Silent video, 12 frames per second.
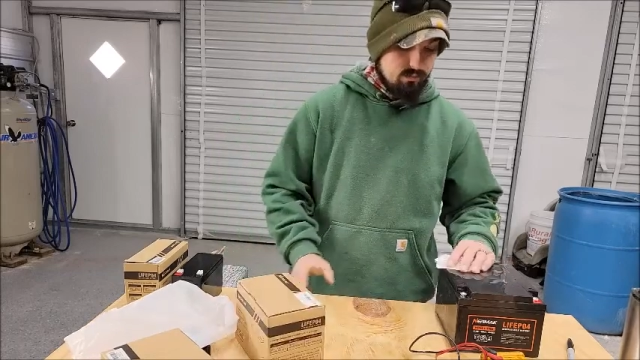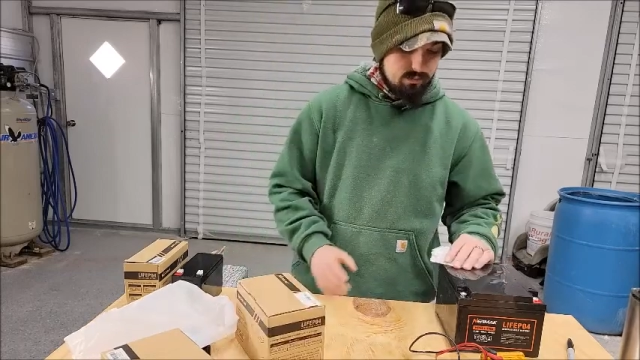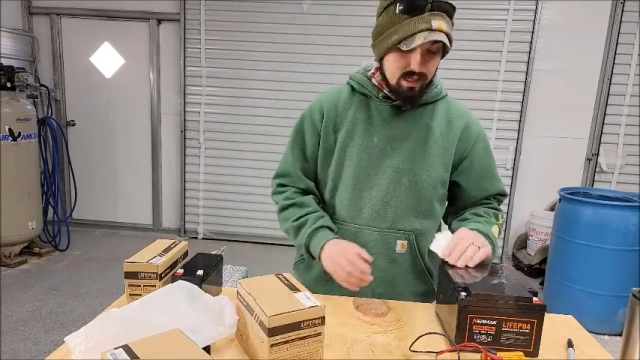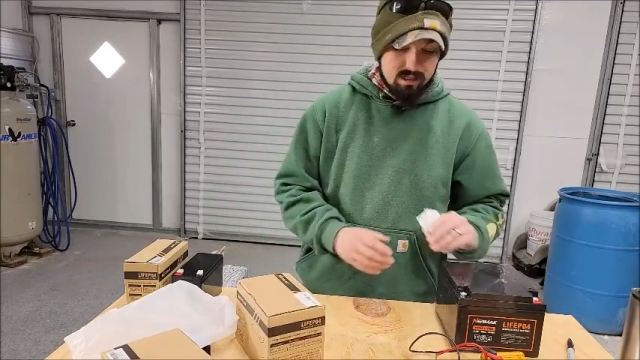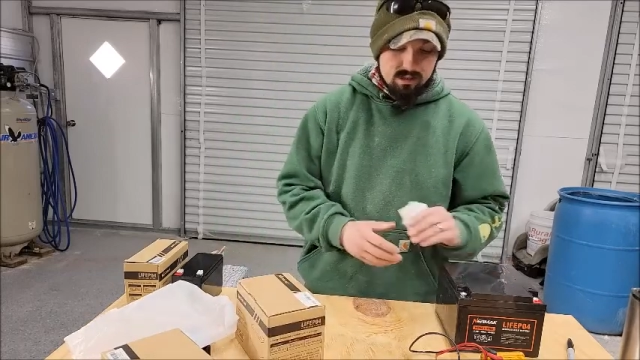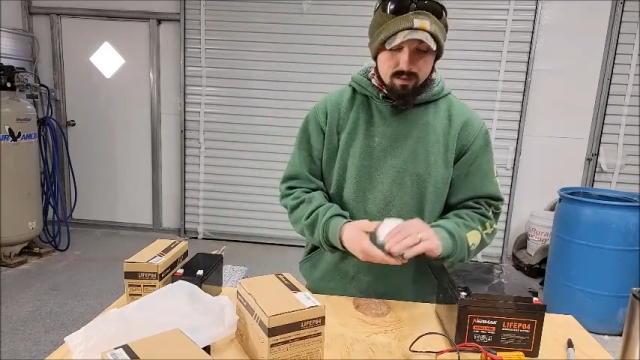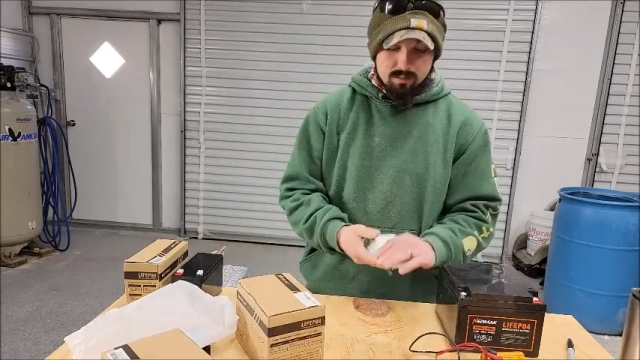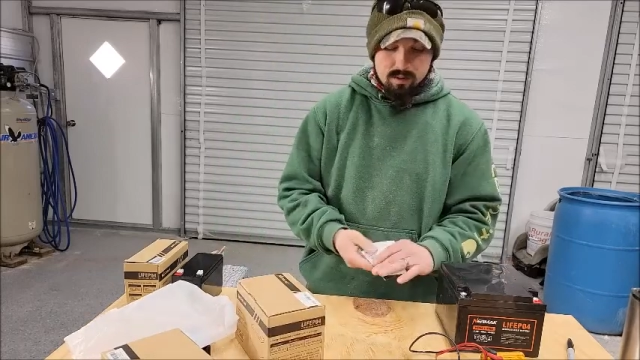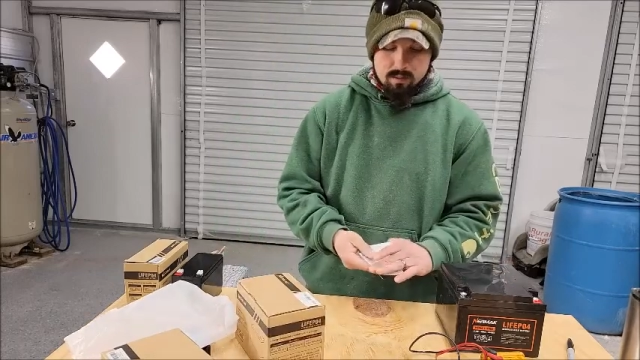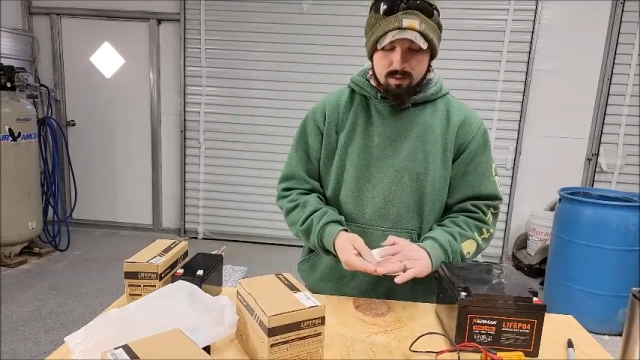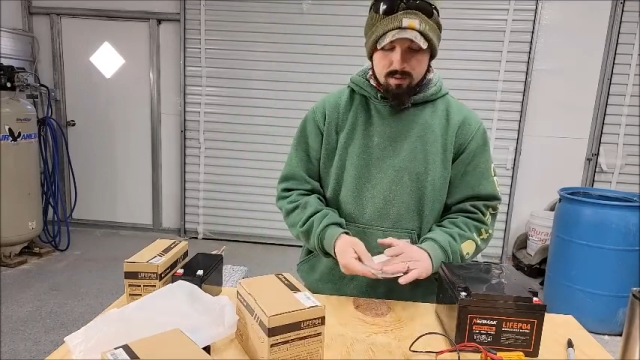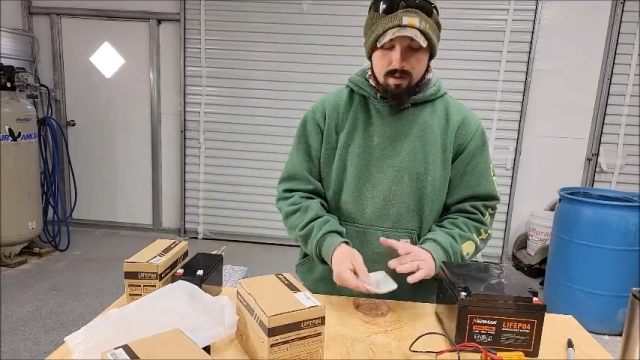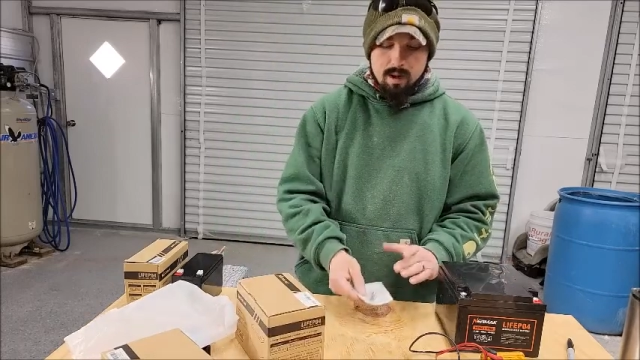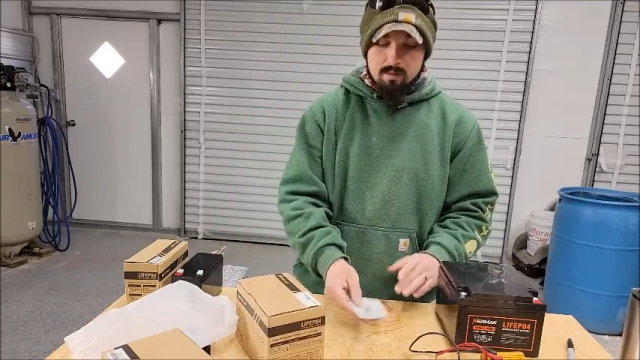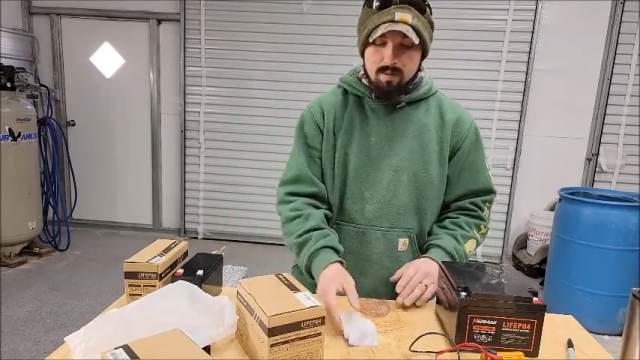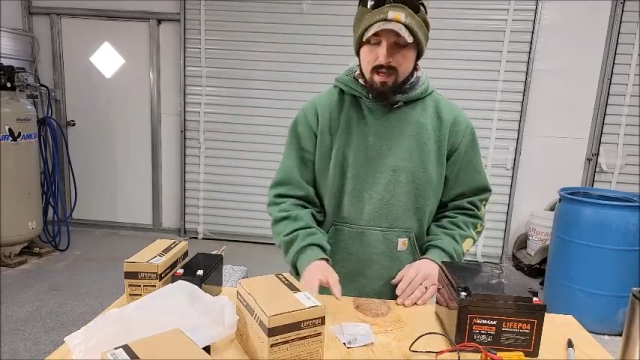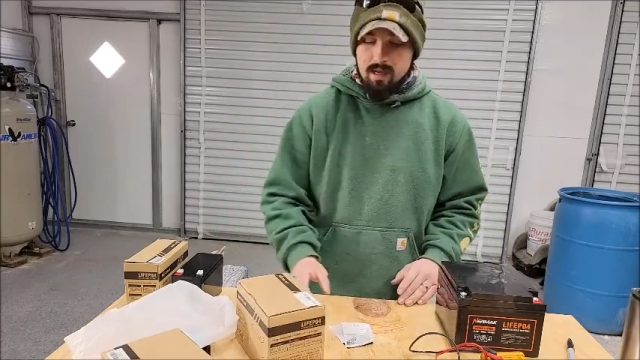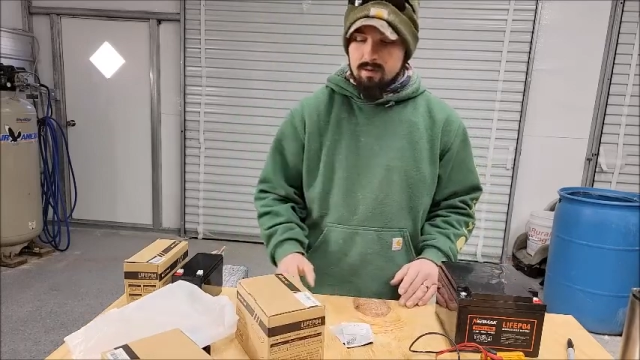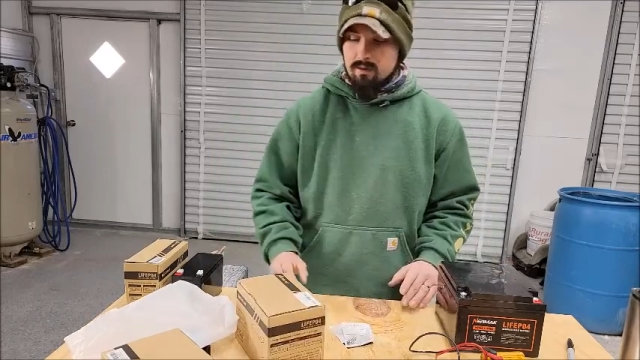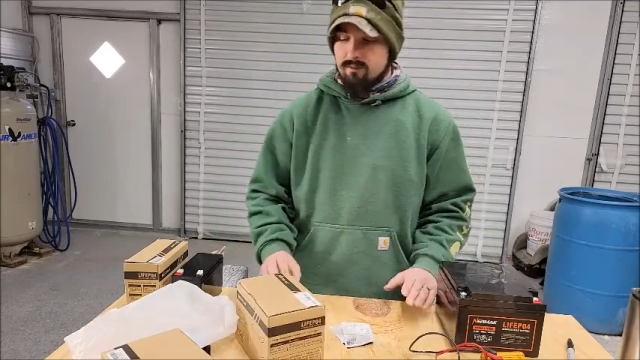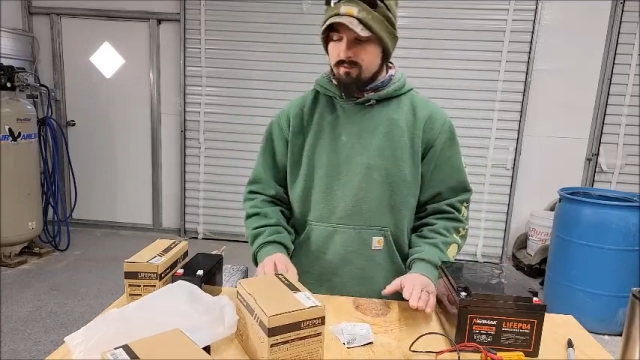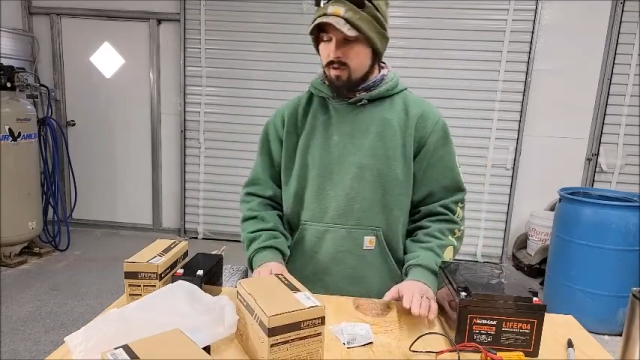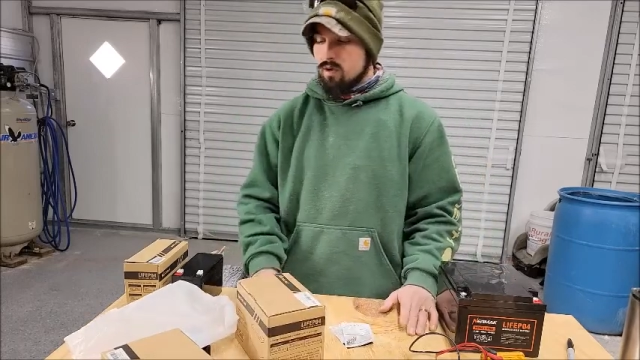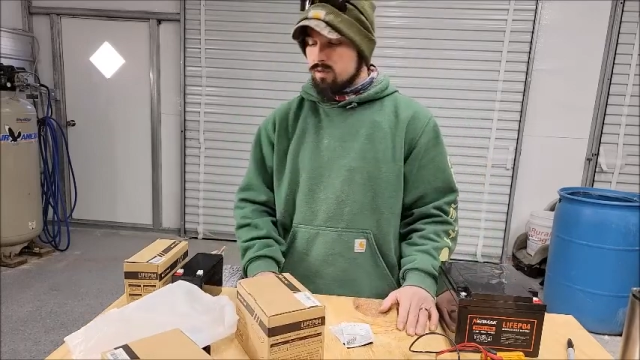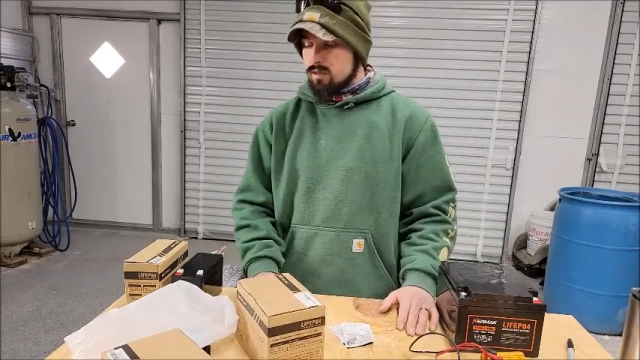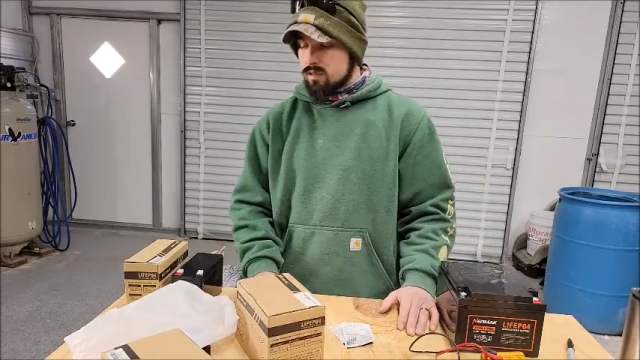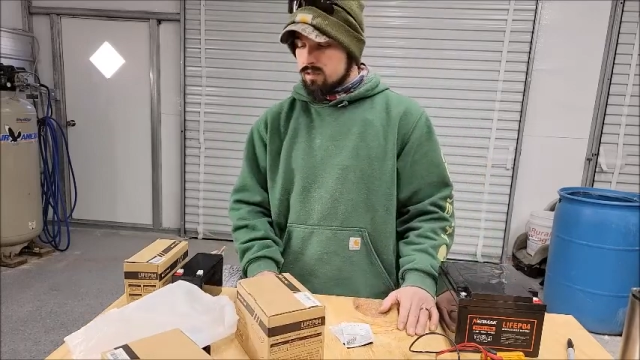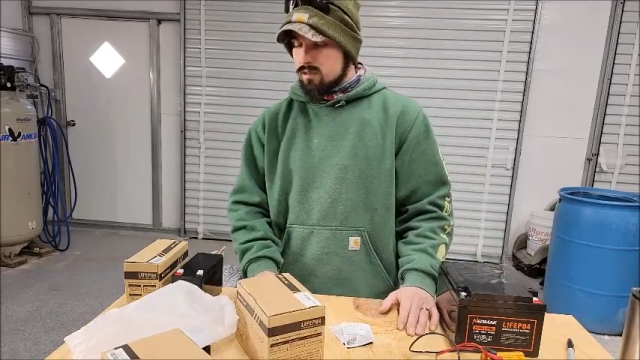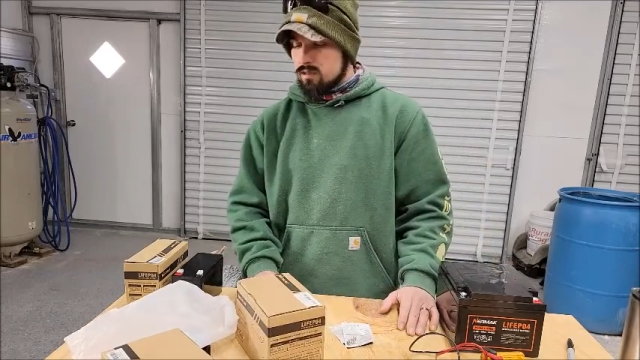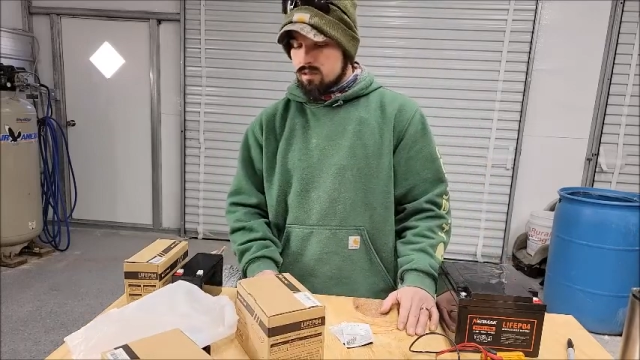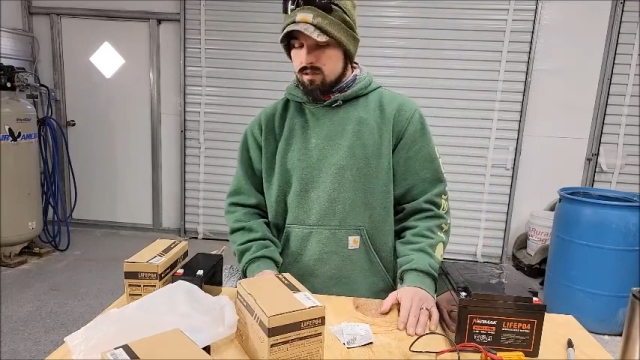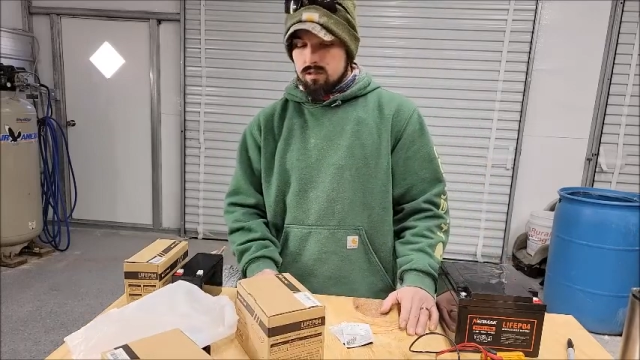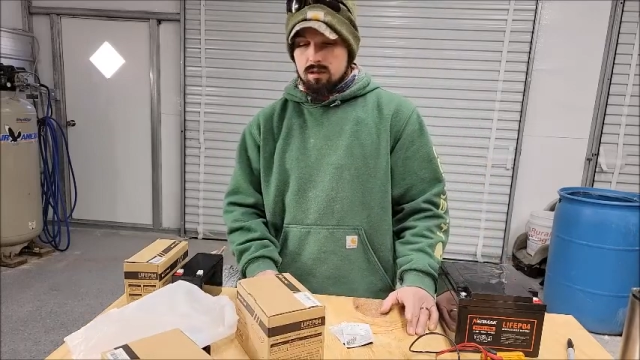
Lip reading: That's going to be one of my main focuses.